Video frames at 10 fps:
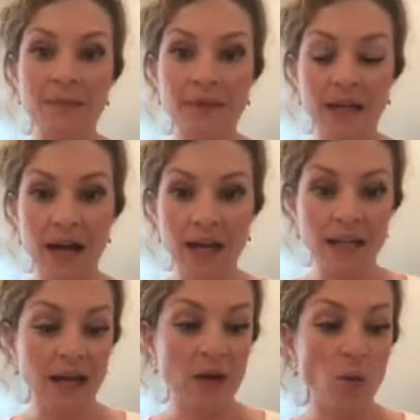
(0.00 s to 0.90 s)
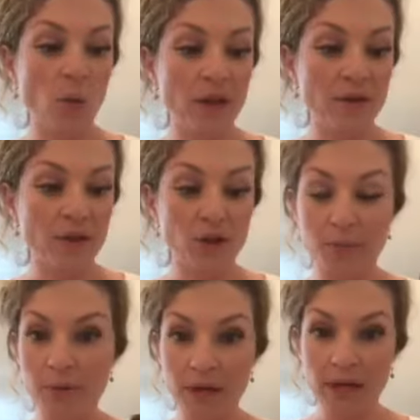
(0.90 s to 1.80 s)
that I like, whether you're
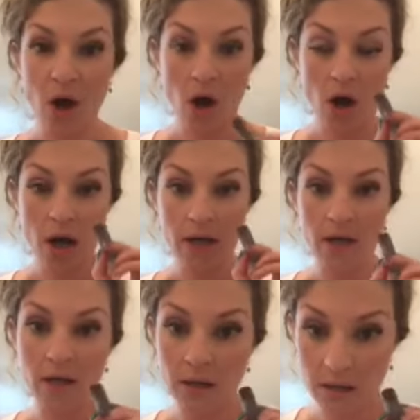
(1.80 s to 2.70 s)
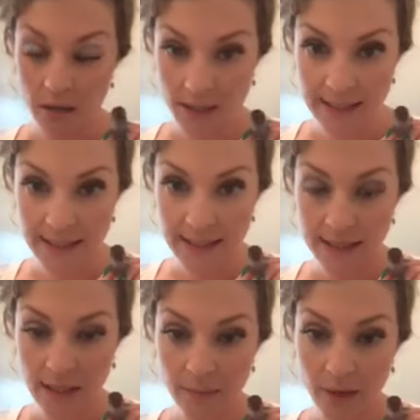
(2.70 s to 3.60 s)
putting on a
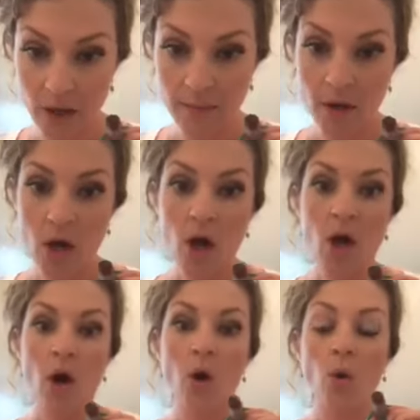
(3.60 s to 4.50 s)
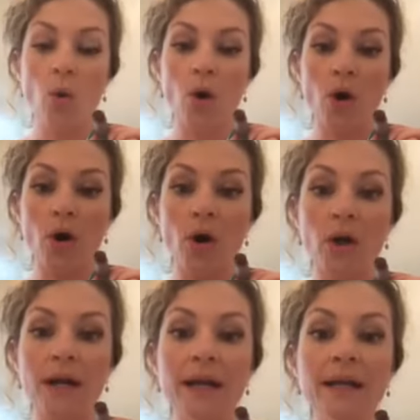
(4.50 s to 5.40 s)
tinted lip balm
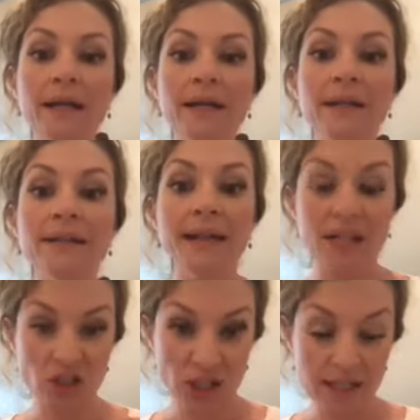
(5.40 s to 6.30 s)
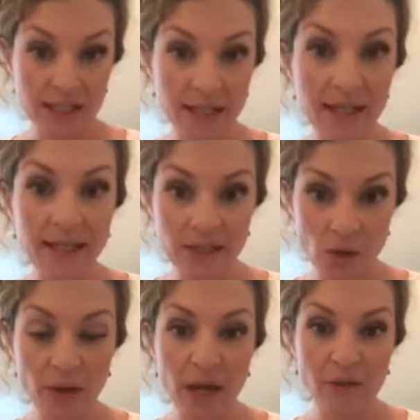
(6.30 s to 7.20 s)
or, yes, Jessica, it is
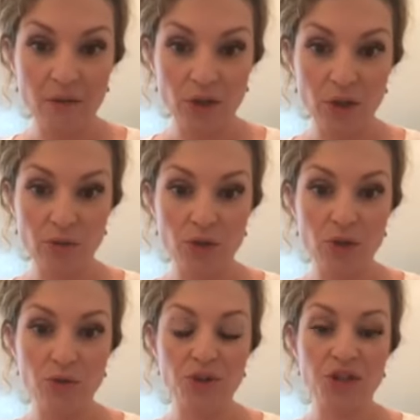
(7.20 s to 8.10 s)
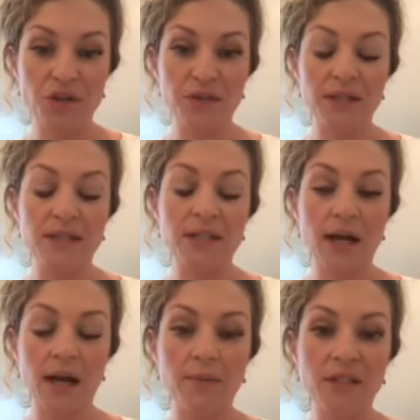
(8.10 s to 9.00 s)
okay for you to share this,
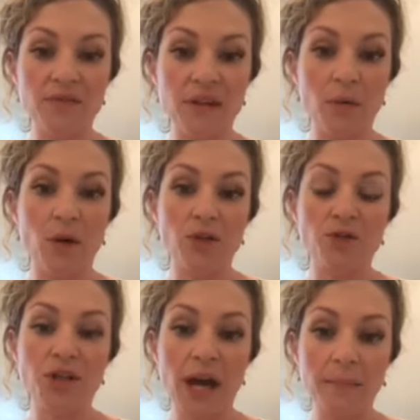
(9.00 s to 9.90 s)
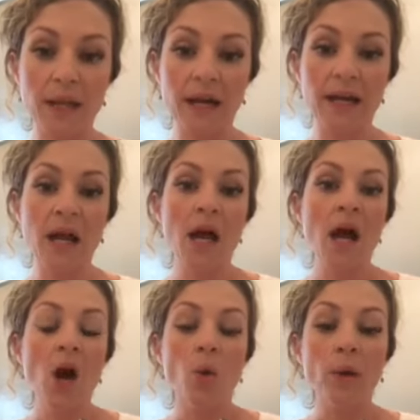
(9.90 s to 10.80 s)
this video on your timeline.
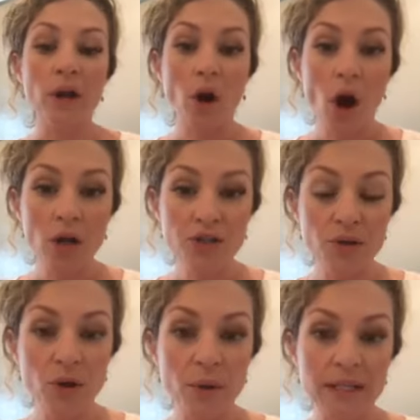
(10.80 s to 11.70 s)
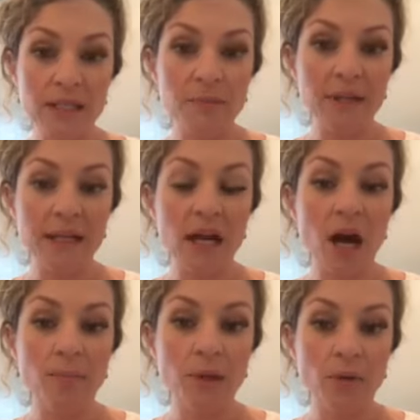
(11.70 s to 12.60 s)
We are also going to be
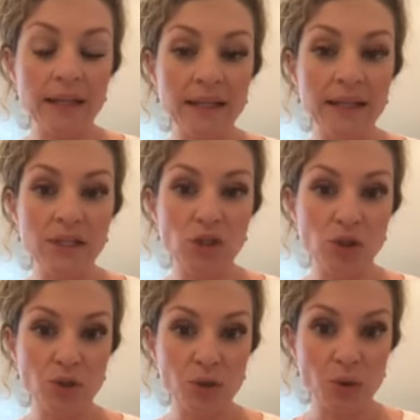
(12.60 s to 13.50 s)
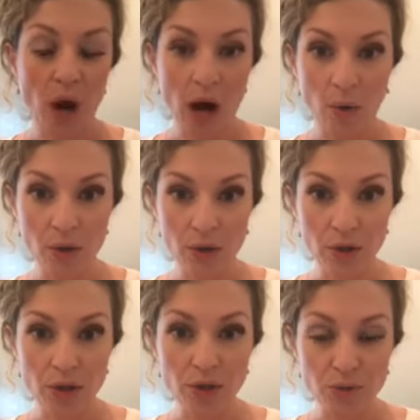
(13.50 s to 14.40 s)
uploading this to our
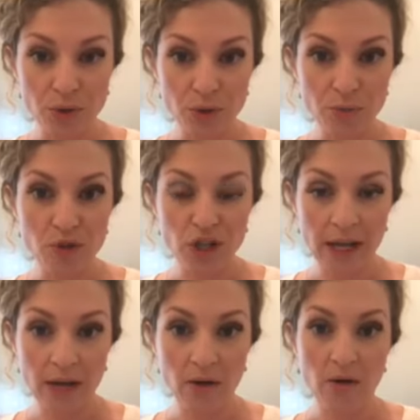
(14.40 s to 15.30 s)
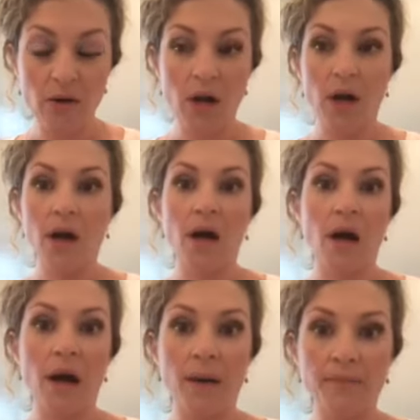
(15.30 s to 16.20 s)
YouTube channel.
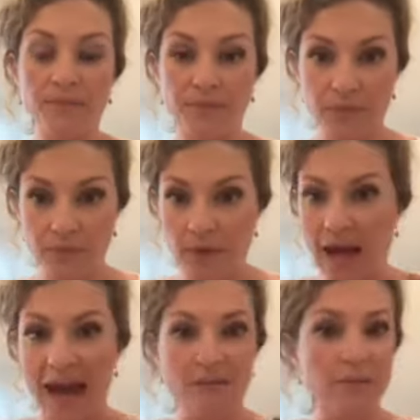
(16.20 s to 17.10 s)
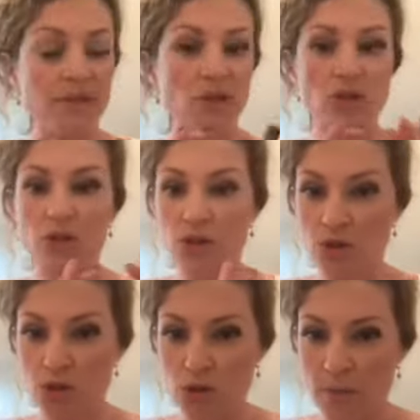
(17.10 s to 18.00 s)
I haven't been
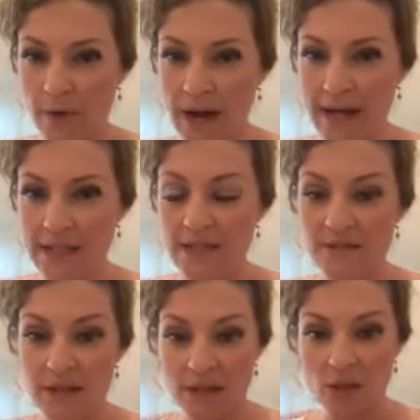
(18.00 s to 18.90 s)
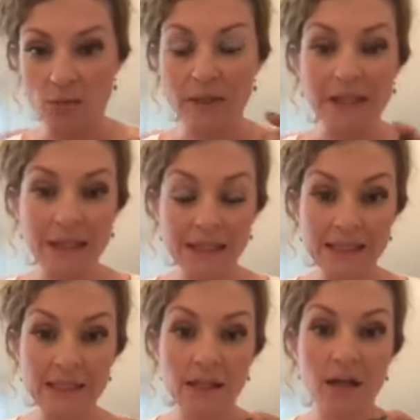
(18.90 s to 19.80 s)
super active in the
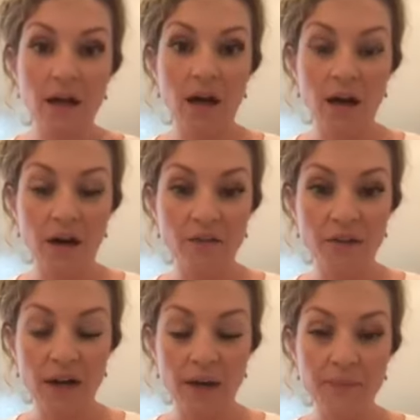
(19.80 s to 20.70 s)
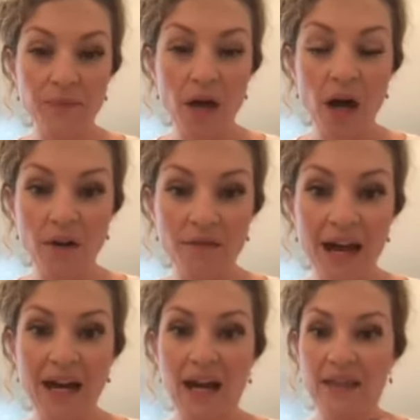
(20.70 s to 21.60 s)
release of
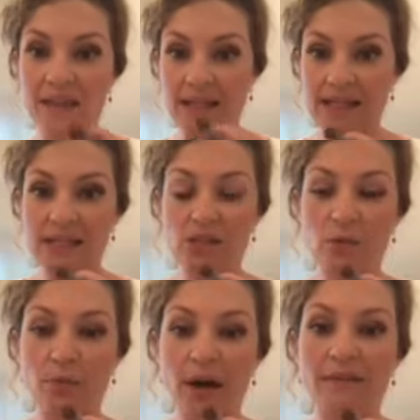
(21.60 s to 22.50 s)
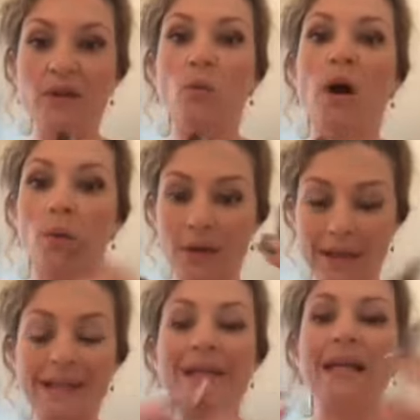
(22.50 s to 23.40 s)
that. I think it's still private while we're
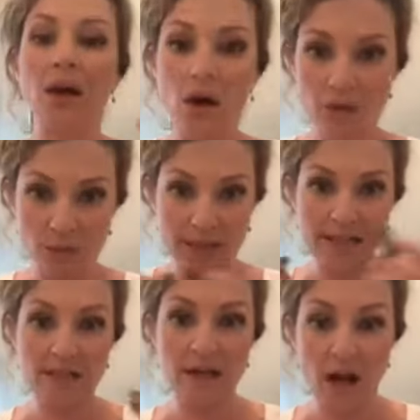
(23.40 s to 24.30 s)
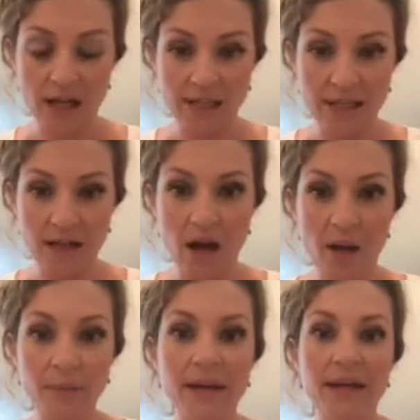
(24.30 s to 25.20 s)
getting all the rest of the content
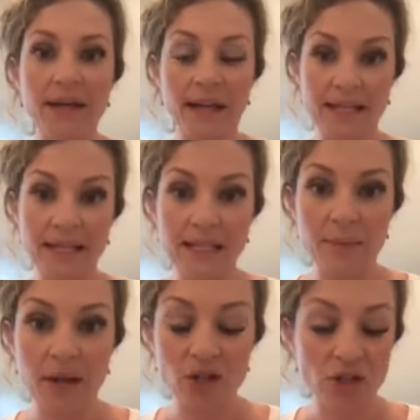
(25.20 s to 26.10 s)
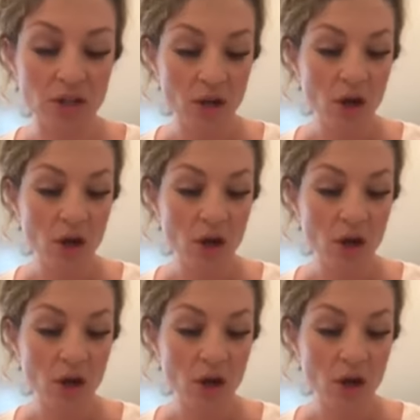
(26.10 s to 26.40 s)
up in anticipation